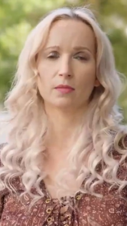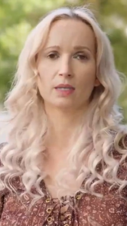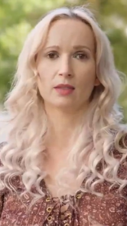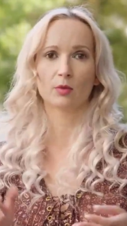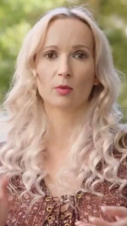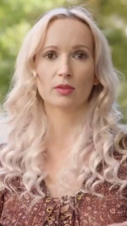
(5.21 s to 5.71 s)

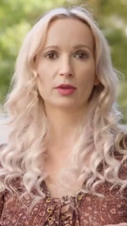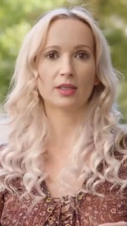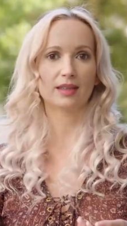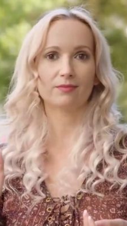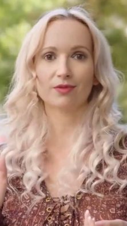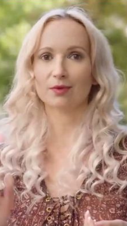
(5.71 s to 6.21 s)
If you are
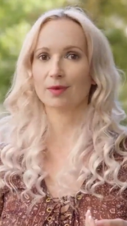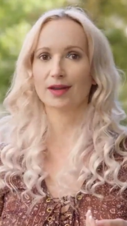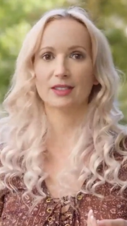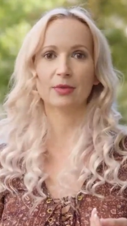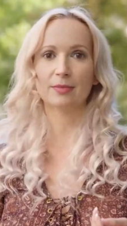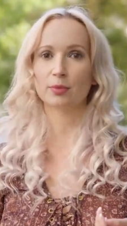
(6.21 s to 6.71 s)
looking for a
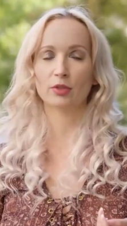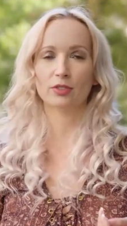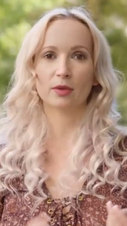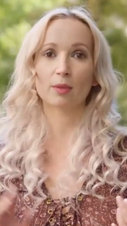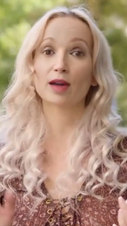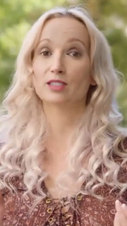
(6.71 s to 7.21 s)
way to improve
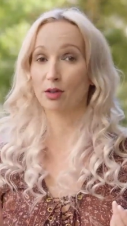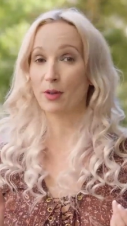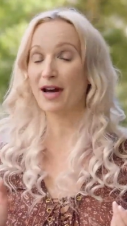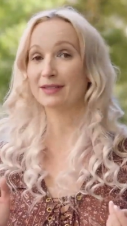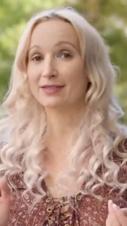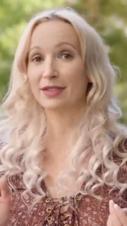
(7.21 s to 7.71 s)
your mental
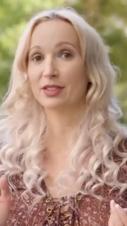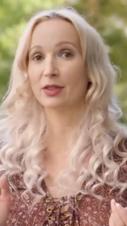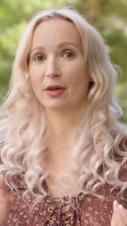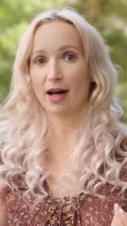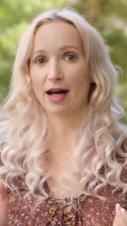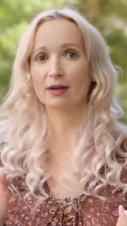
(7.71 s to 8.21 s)
and
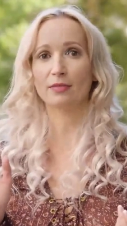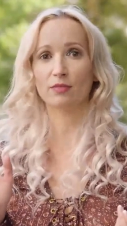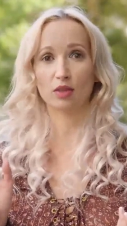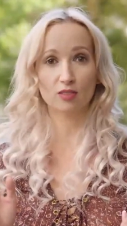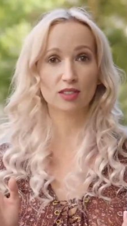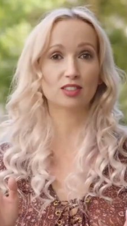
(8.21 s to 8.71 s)
physical
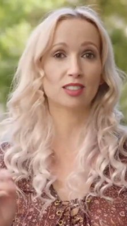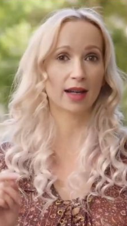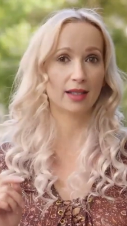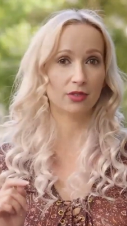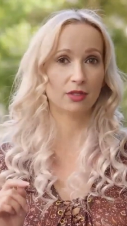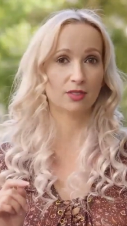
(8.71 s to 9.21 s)
health, this
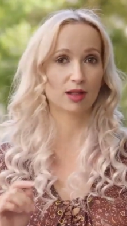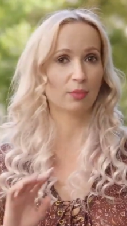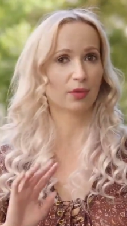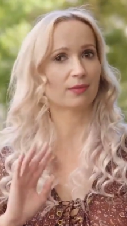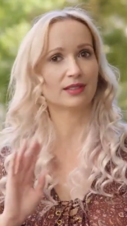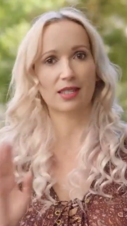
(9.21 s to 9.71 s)
natural
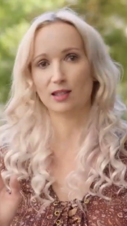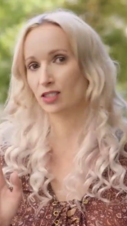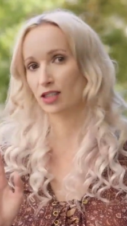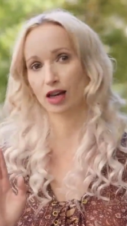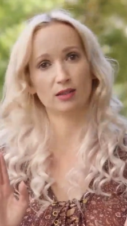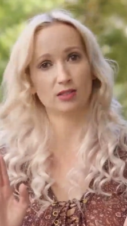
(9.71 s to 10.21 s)
supplement is
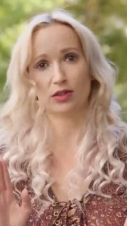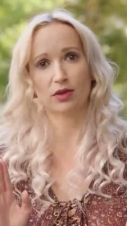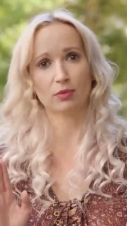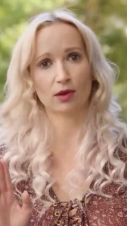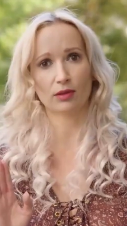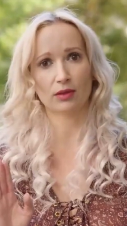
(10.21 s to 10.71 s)
the answer
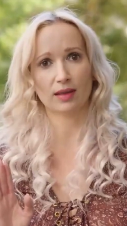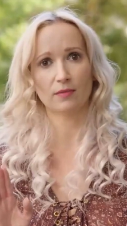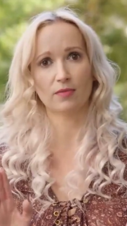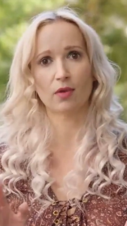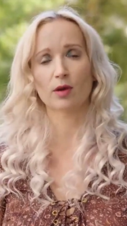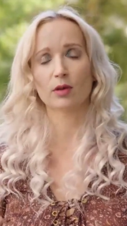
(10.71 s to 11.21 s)
you are looking
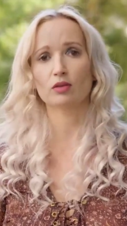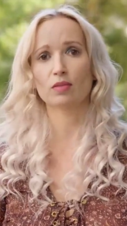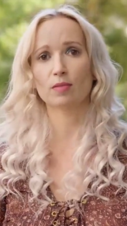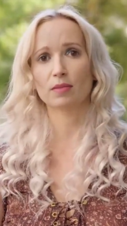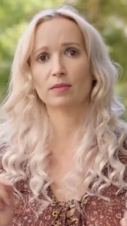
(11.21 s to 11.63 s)
for.